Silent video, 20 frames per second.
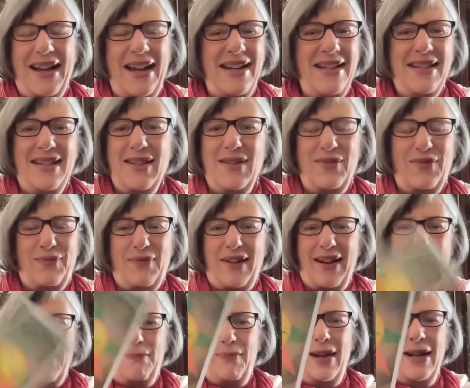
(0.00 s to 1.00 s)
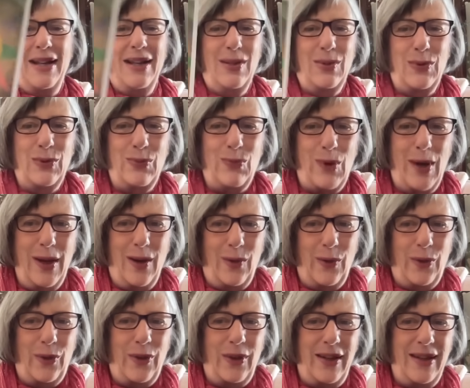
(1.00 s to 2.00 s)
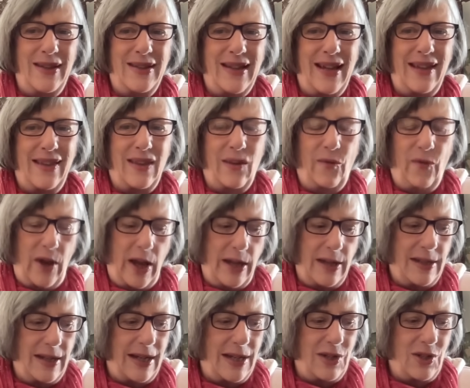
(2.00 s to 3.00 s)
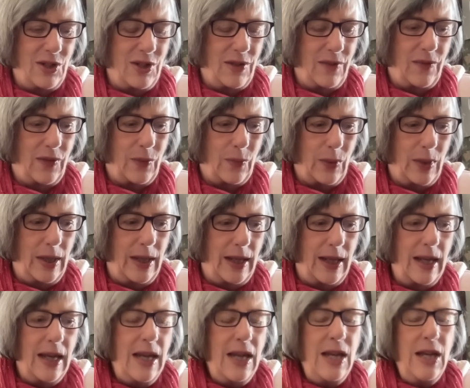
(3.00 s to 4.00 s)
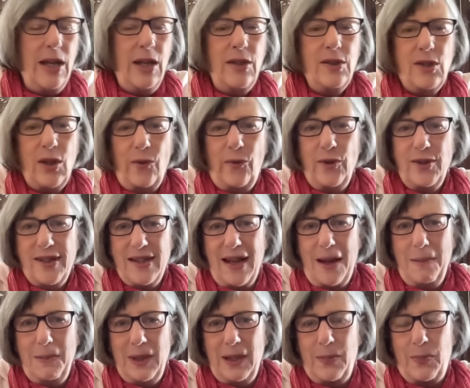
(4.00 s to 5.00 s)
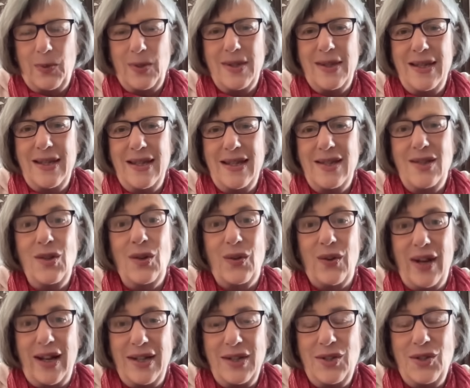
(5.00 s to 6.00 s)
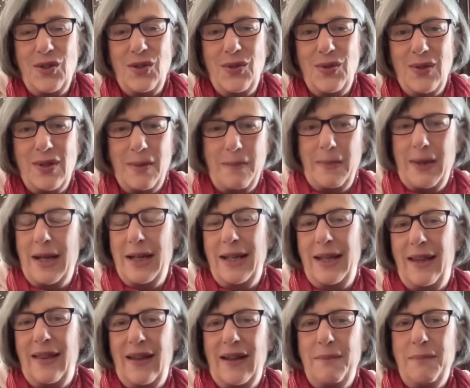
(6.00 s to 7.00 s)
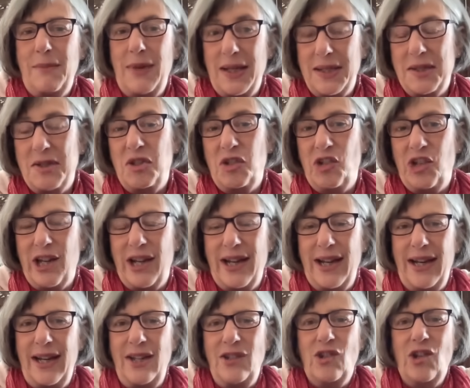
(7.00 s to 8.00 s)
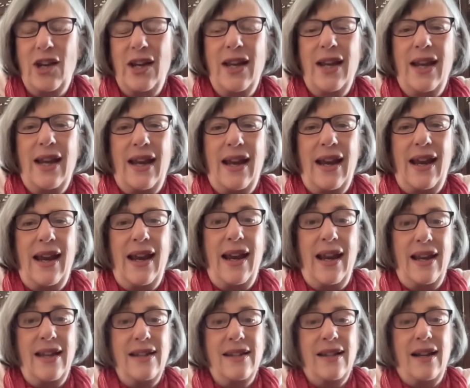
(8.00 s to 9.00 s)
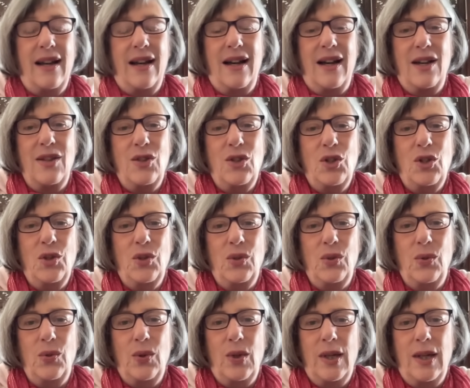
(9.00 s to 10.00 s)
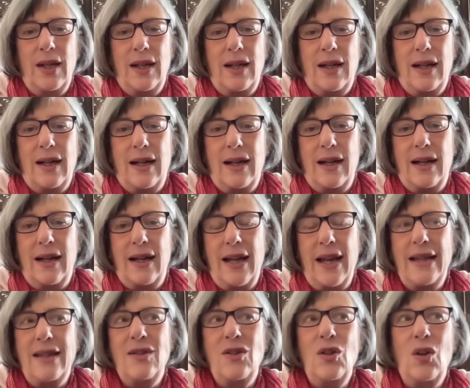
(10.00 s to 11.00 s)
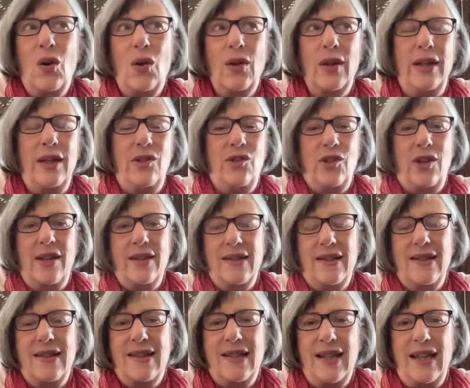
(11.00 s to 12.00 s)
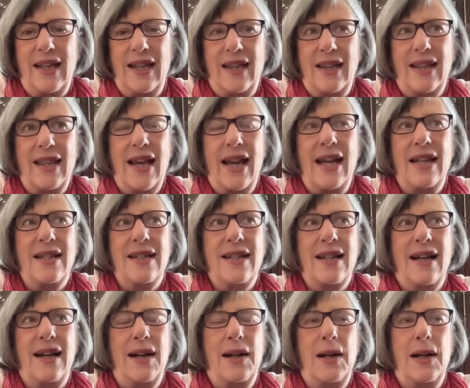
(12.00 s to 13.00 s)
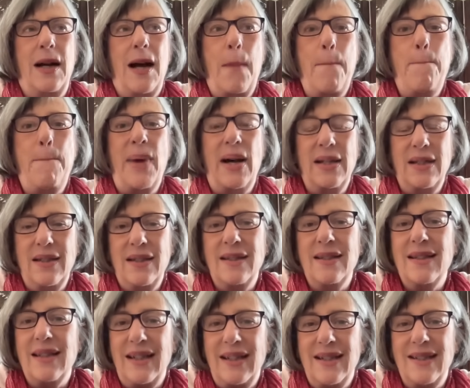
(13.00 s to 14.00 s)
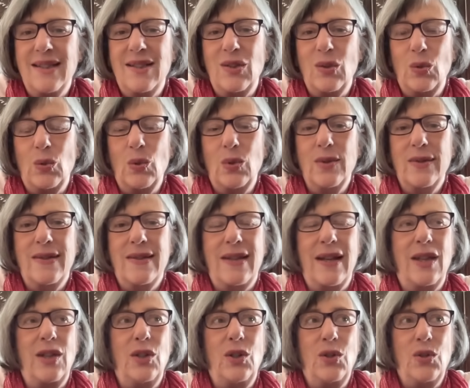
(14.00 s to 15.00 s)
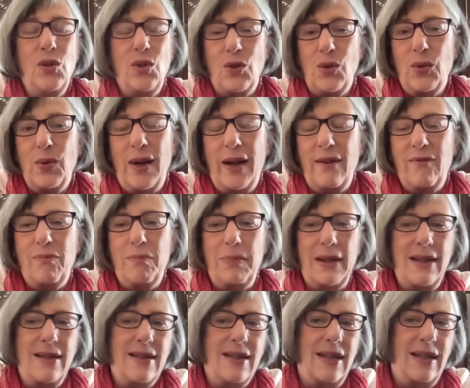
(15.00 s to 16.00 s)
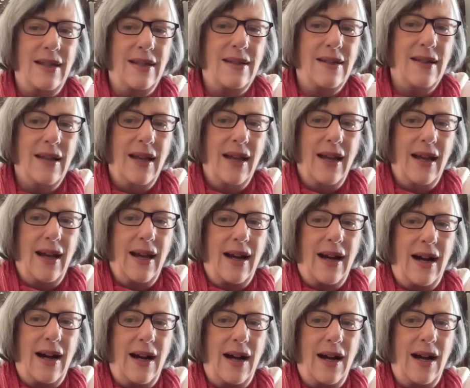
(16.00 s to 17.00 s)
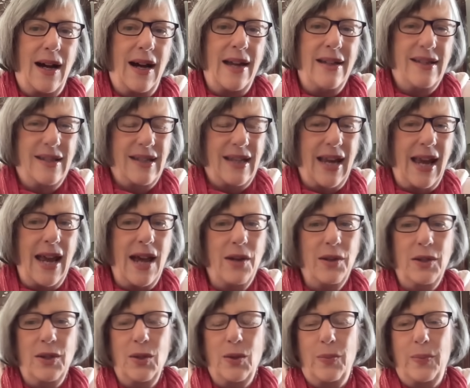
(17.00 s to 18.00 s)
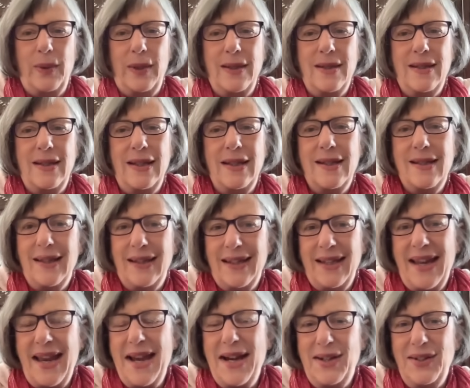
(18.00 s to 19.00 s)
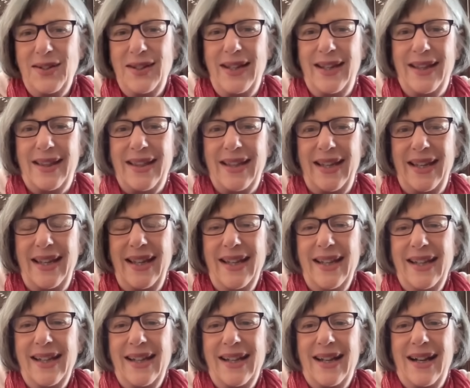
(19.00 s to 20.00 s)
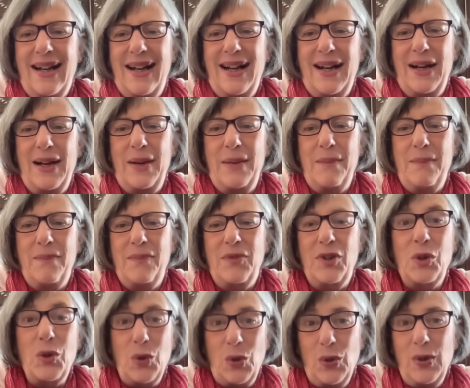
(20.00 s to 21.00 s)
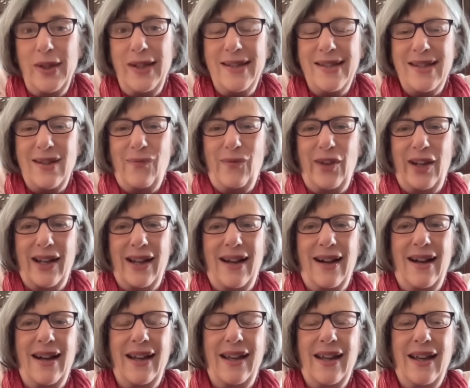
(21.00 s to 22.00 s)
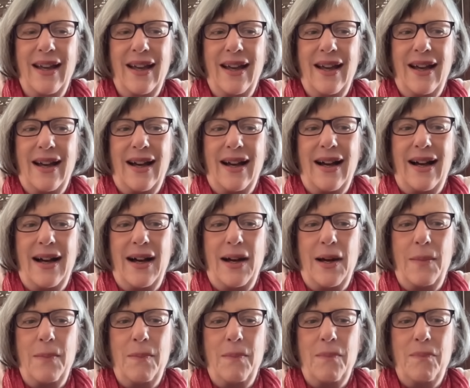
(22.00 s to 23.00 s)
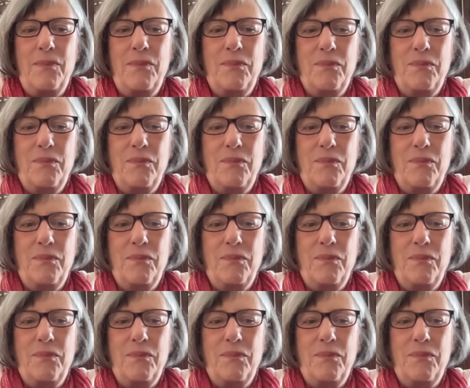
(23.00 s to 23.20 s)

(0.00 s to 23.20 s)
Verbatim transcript: Ace of uh, Pentacles, wealth is at the foundation of the reading. So, for some Liberals, this is your attitude to money that must change, and uh, to uh, acknowledge, as I said, that uh, abundance is yours, that you do have blessings. Uh, it's counting your blessings and counting the um, the coins, if you like. Um,